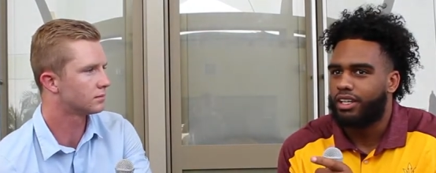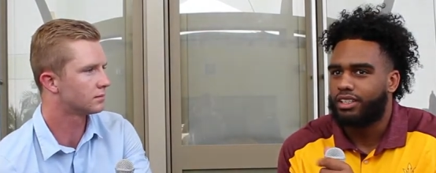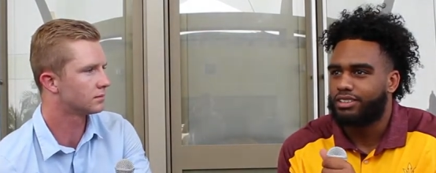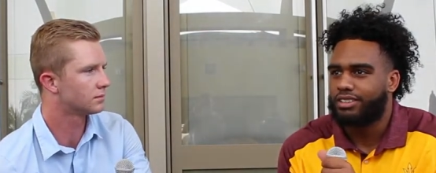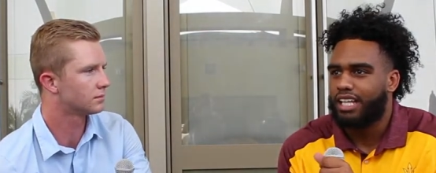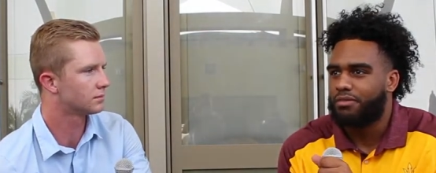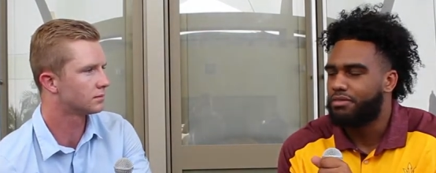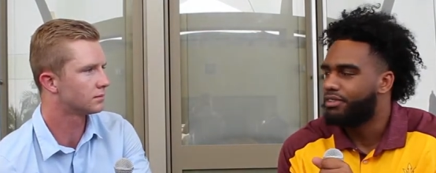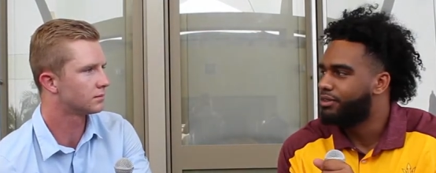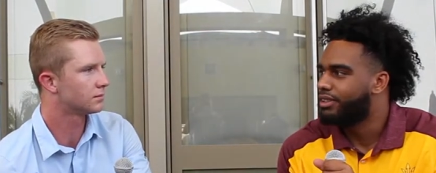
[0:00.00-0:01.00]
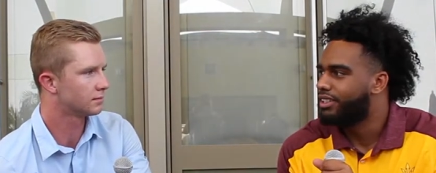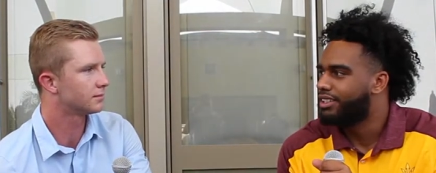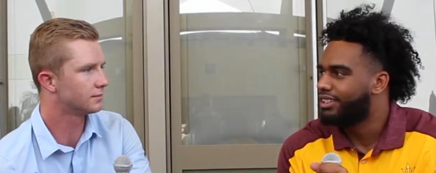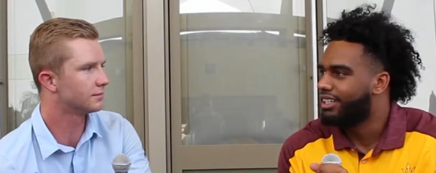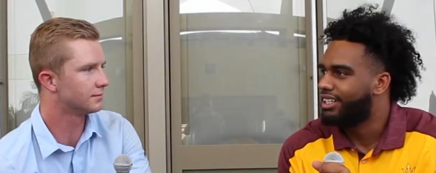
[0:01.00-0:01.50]
Speaker 1: here just having fun with
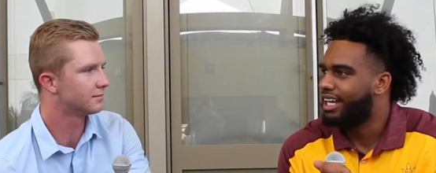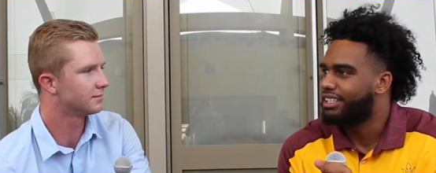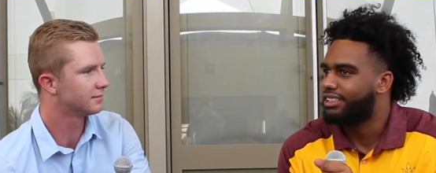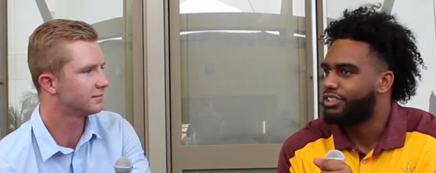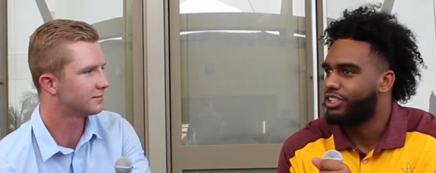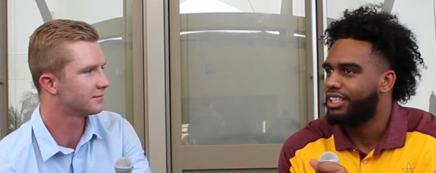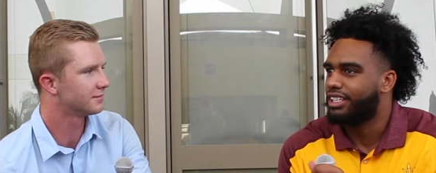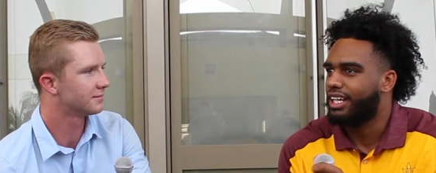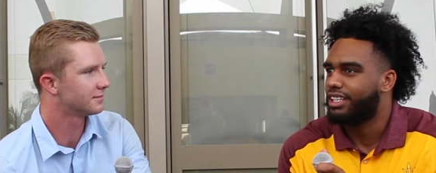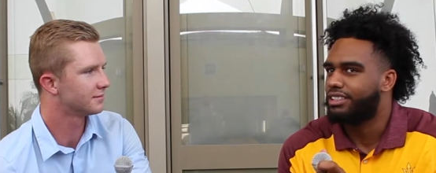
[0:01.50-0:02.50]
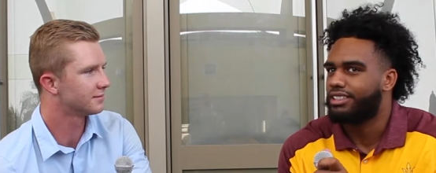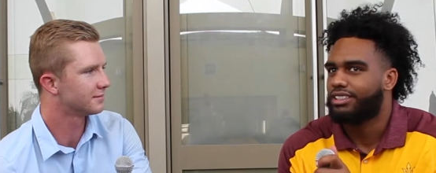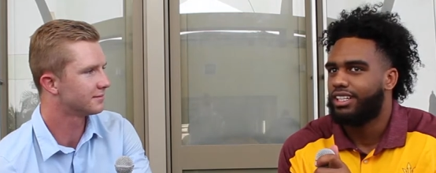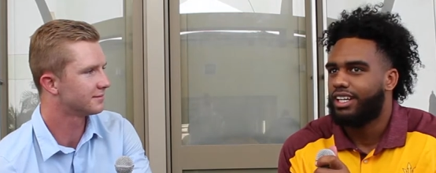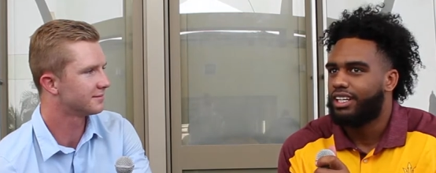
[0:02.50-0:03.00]
it. Mm-hmm. We're not just treating it like it's
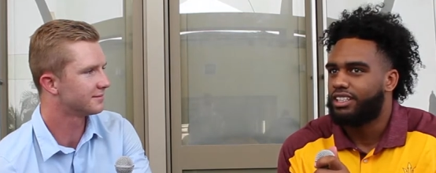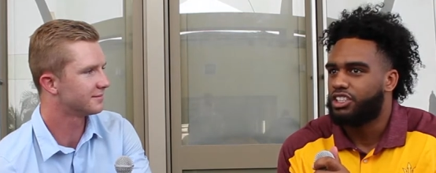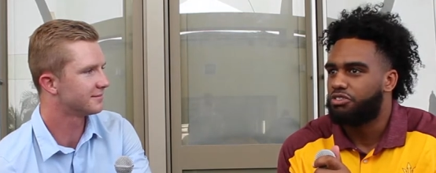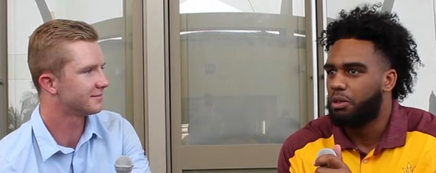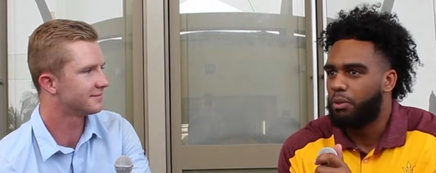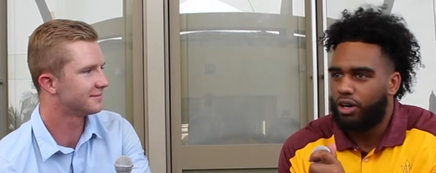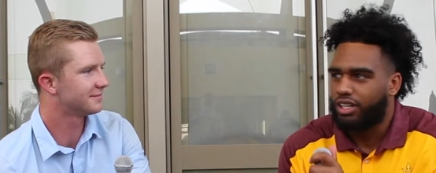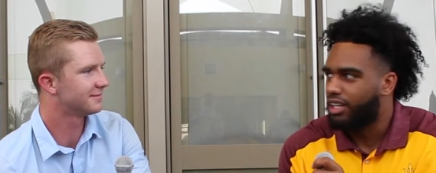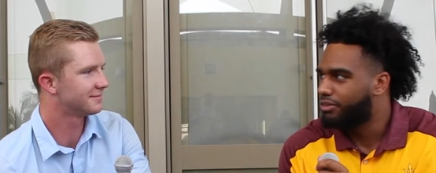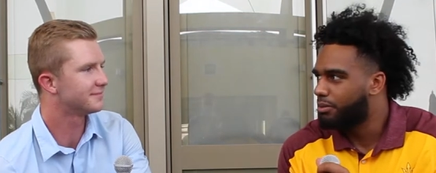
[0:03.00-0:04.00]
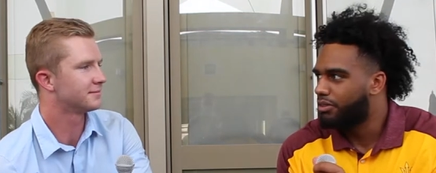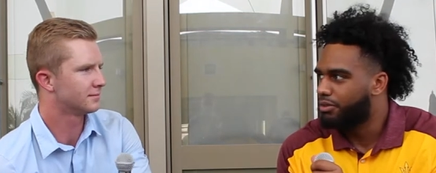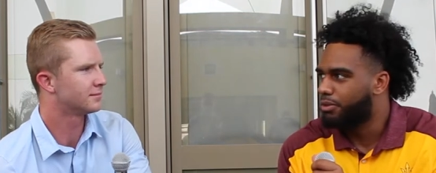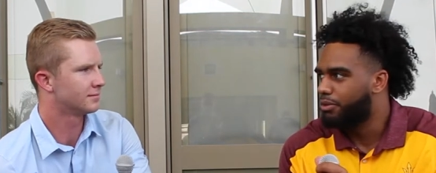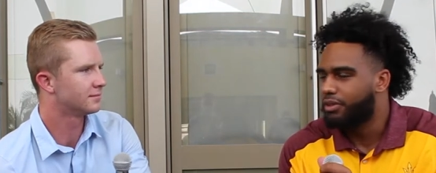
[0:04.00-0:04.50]
just football, like football,
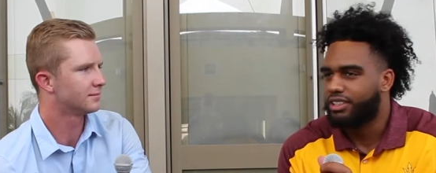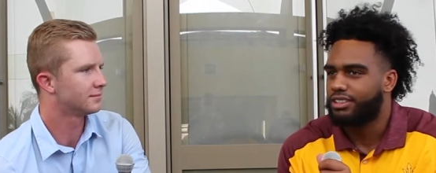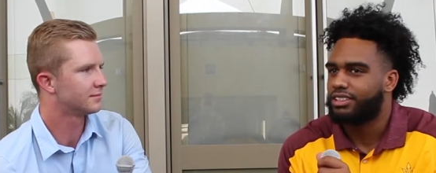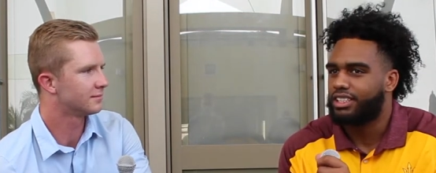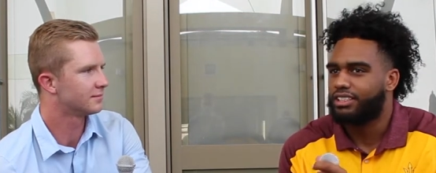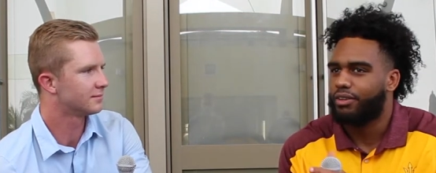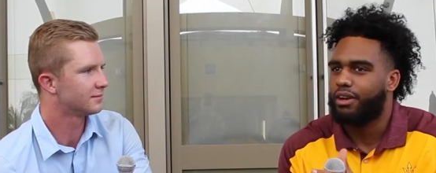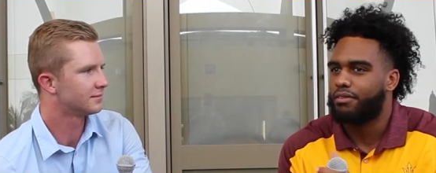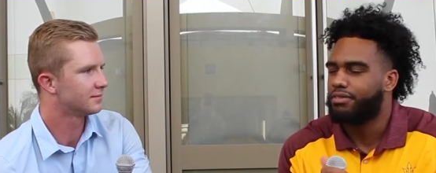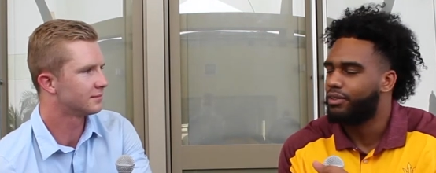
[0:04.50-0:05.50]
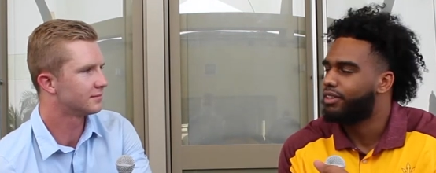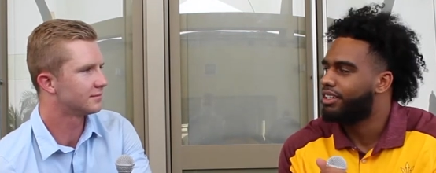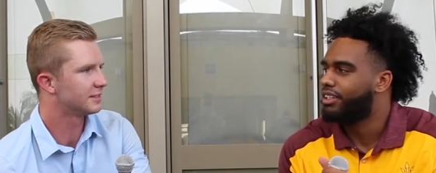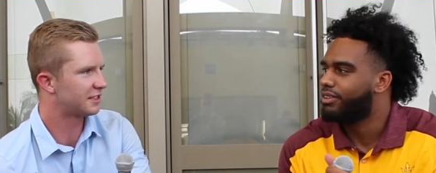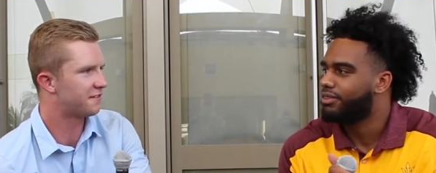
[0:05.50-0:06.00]
football, football. It's just it's, we're having fun with it.
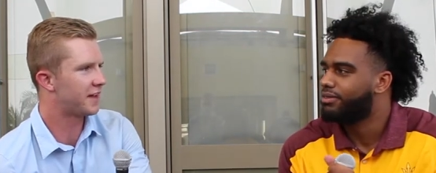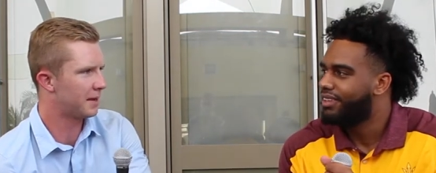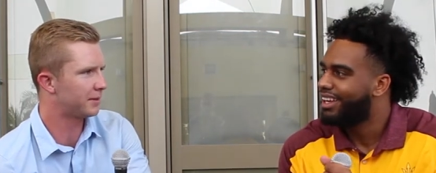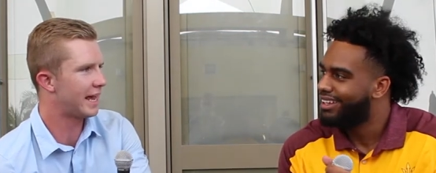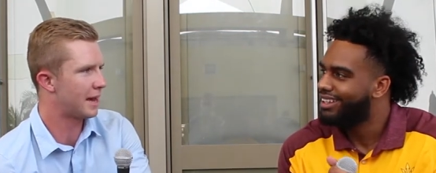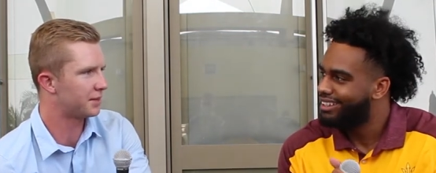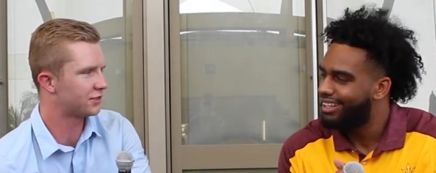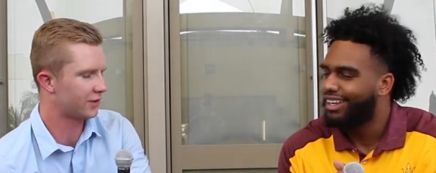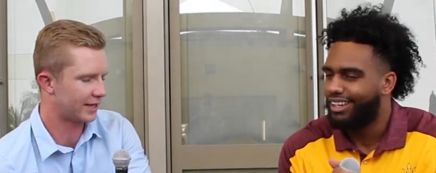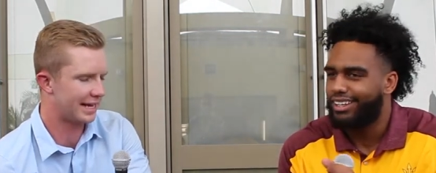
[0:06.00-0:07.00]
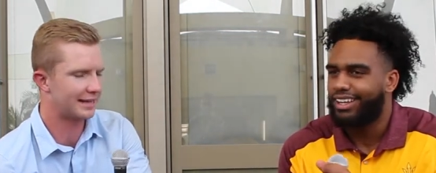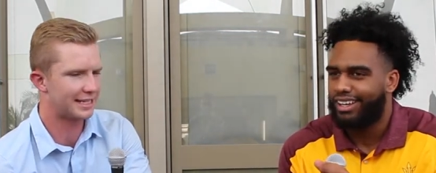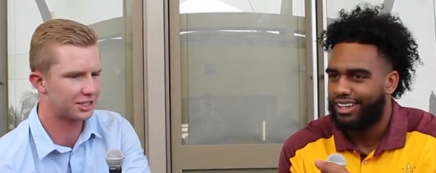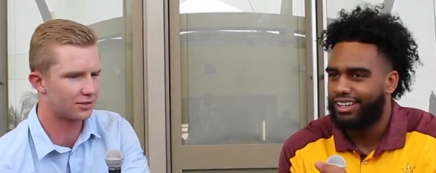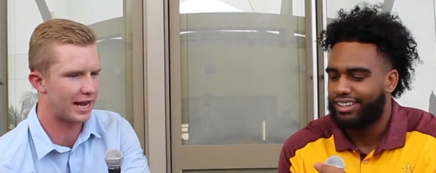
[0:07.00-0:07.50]
You know?
Speaker 2: It's a family atmosphere. Yeah, yeah.
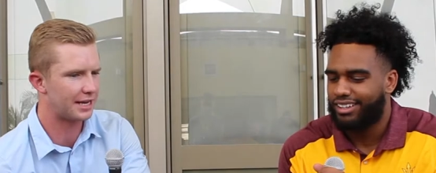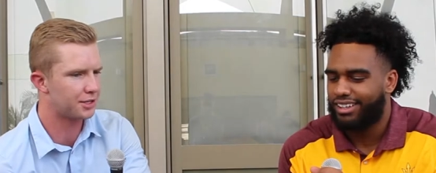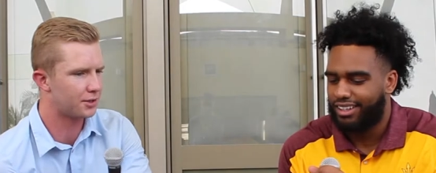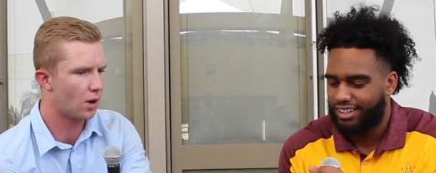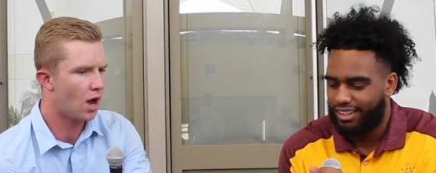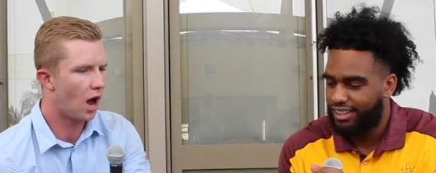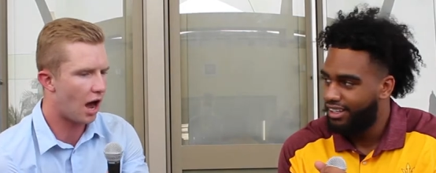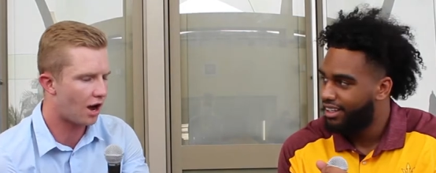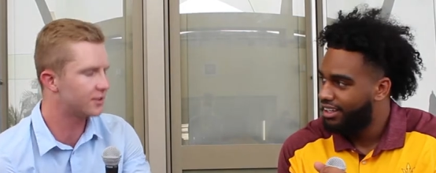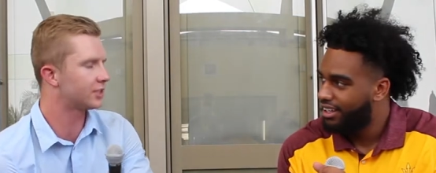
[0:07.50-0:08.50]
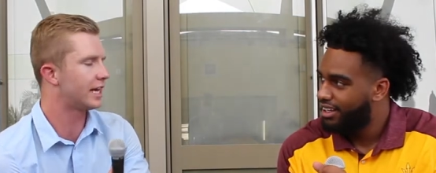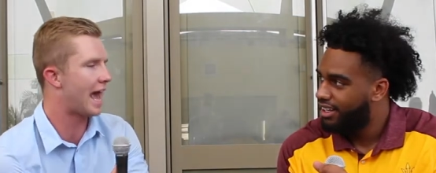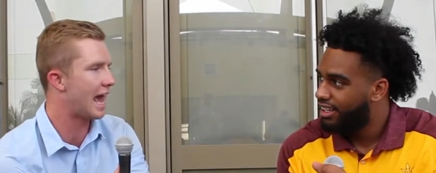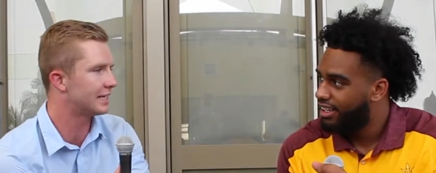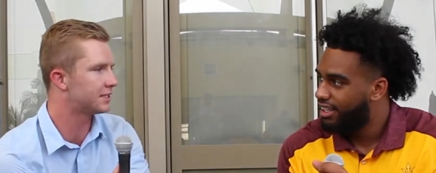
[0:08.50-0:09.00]
that's great. And yeah. you obviously
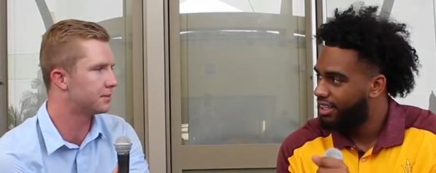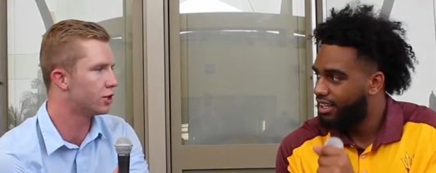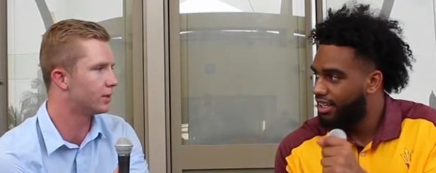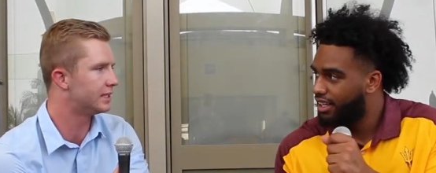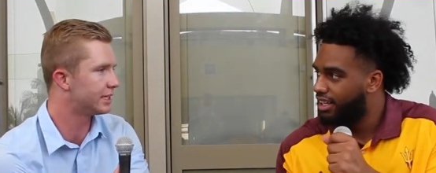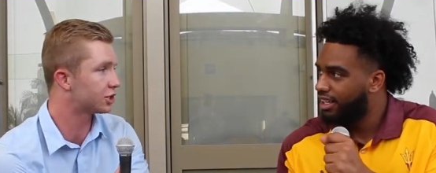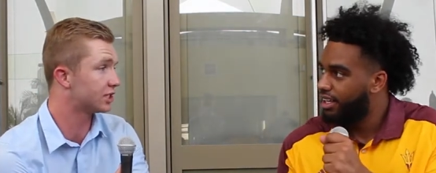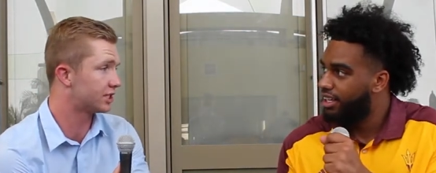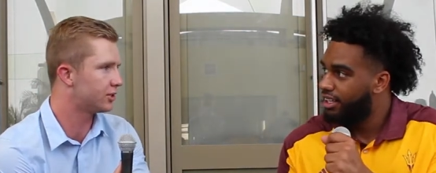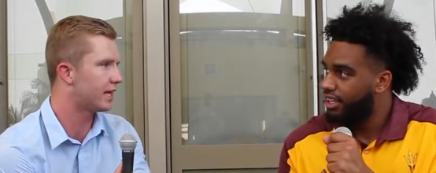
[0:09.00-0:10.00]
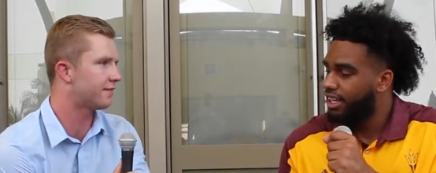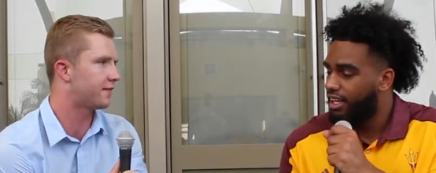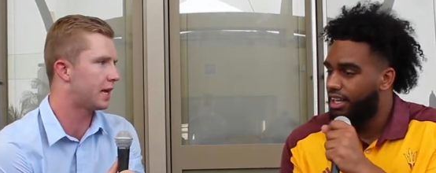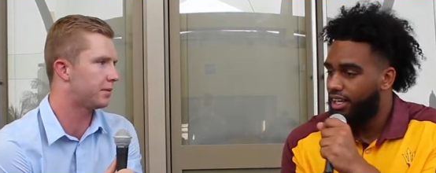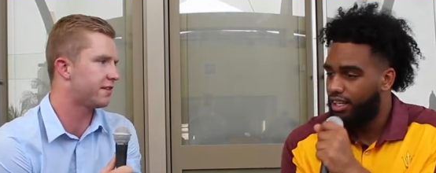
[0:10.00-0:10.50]
had some new additions to that
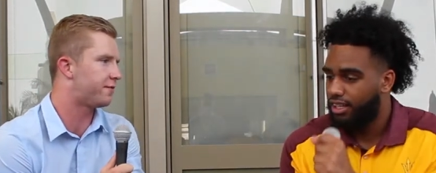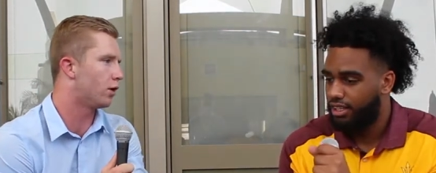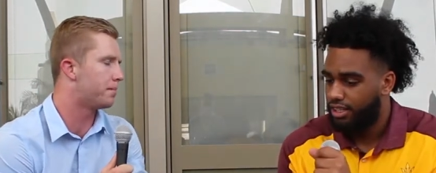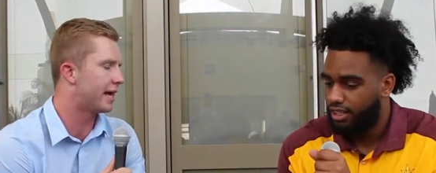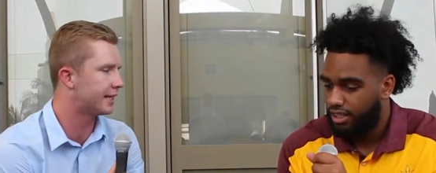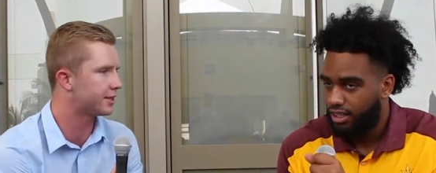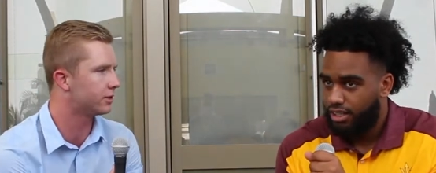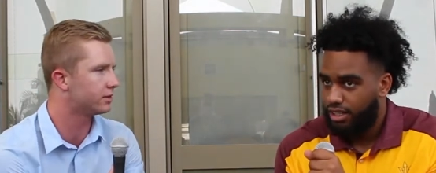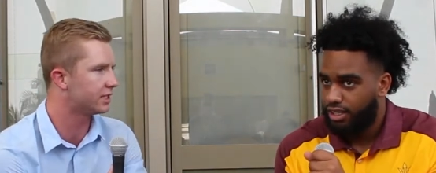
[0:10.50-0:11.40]
family. Phil Bennett, the new